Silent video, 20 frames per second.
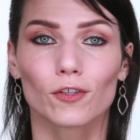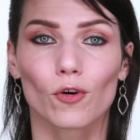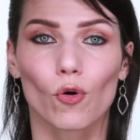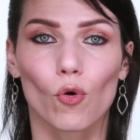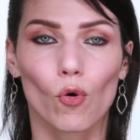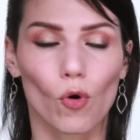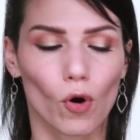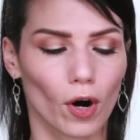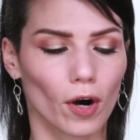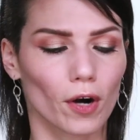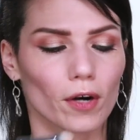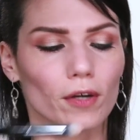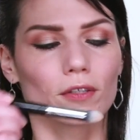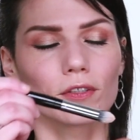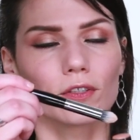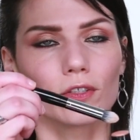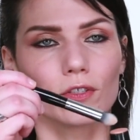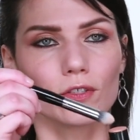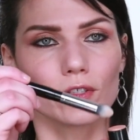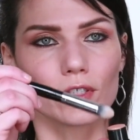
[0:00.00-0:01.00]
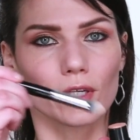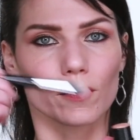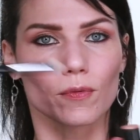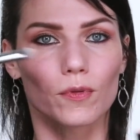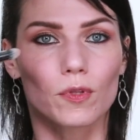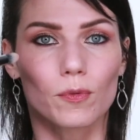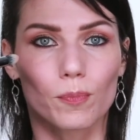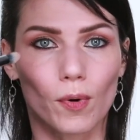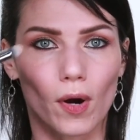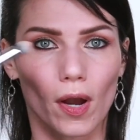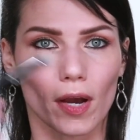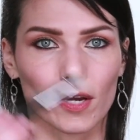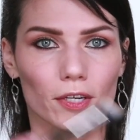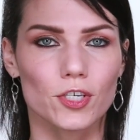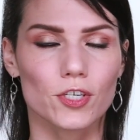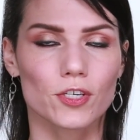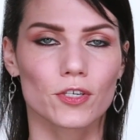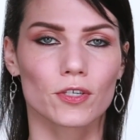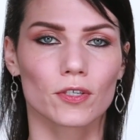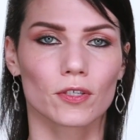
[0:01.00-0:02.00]
or using with a
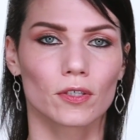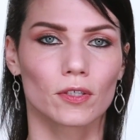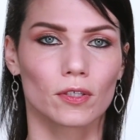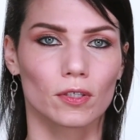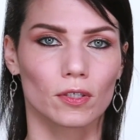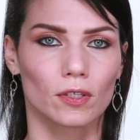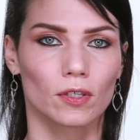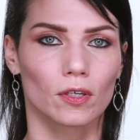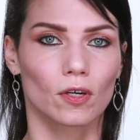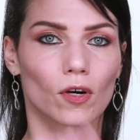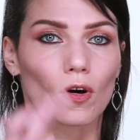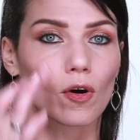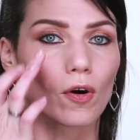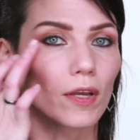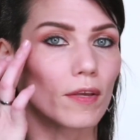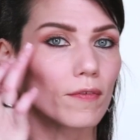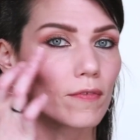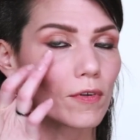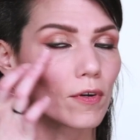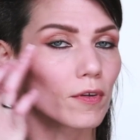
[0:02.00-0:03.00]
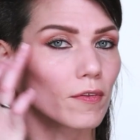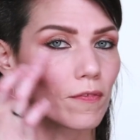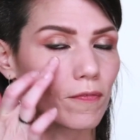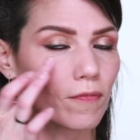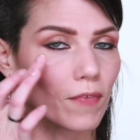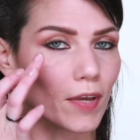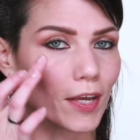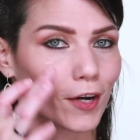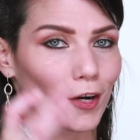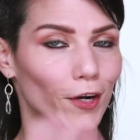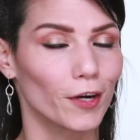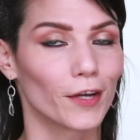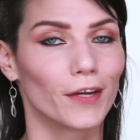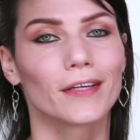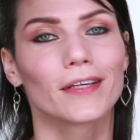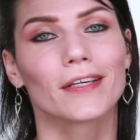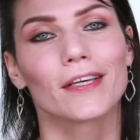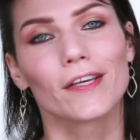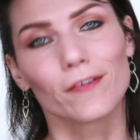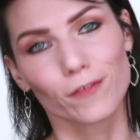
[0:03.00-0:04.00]
brush or even on the finger
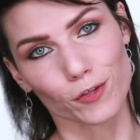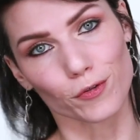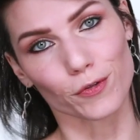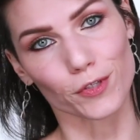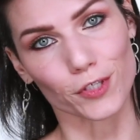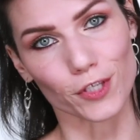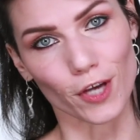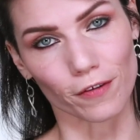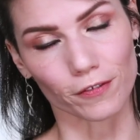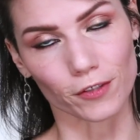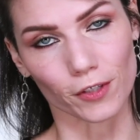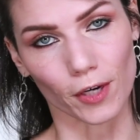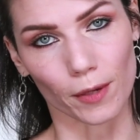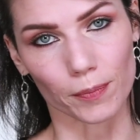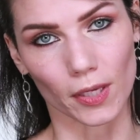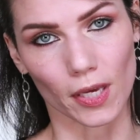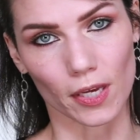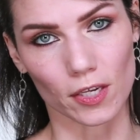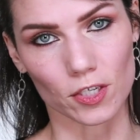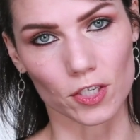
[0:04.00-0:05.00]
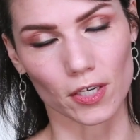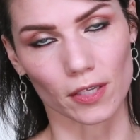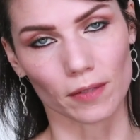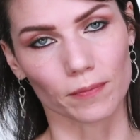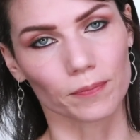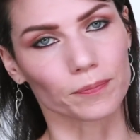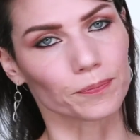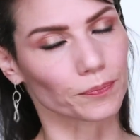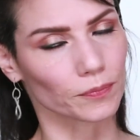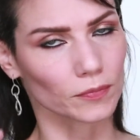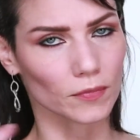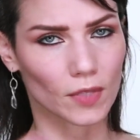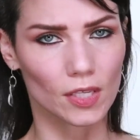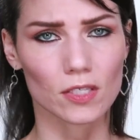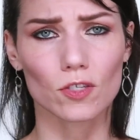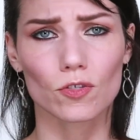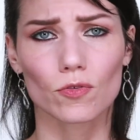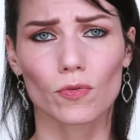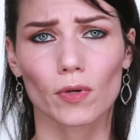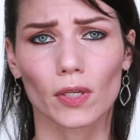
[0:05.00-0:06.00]
gives you a softer application.
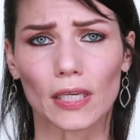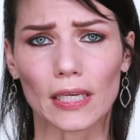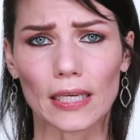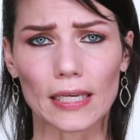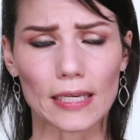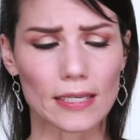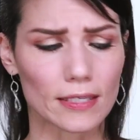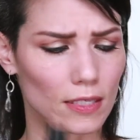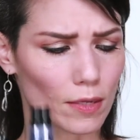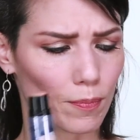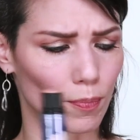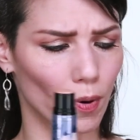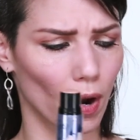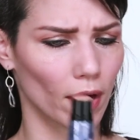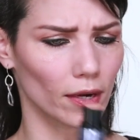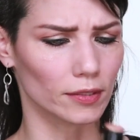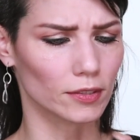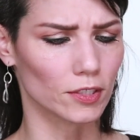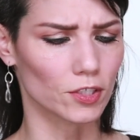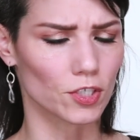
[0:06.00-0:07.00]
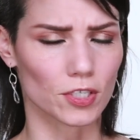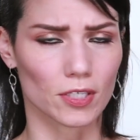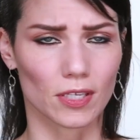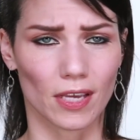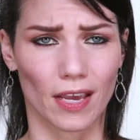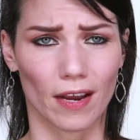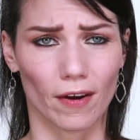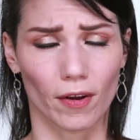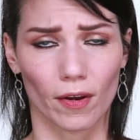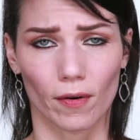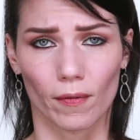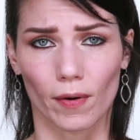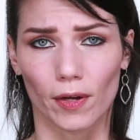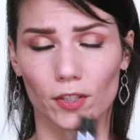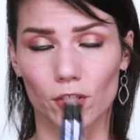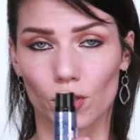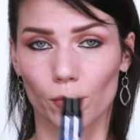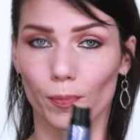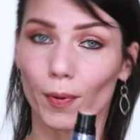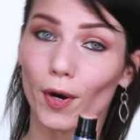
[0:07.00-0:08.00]
This is really easy product to just carry around
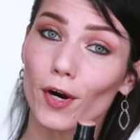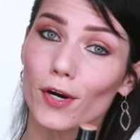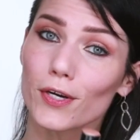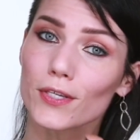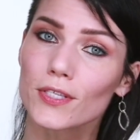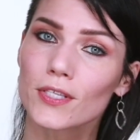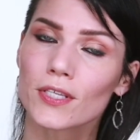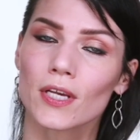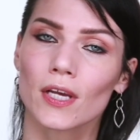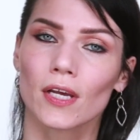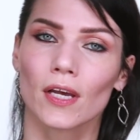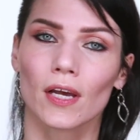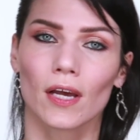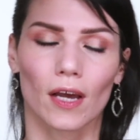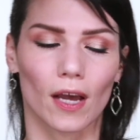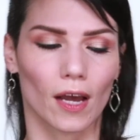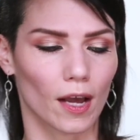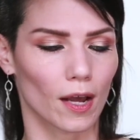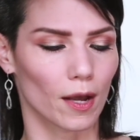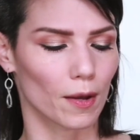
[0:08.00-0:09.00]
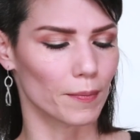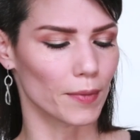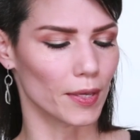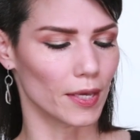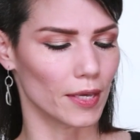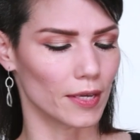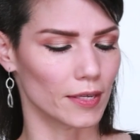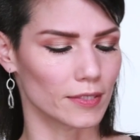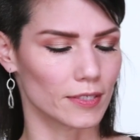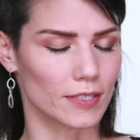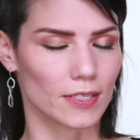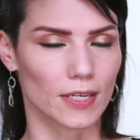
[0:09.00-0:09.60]
in your purse. Um, it's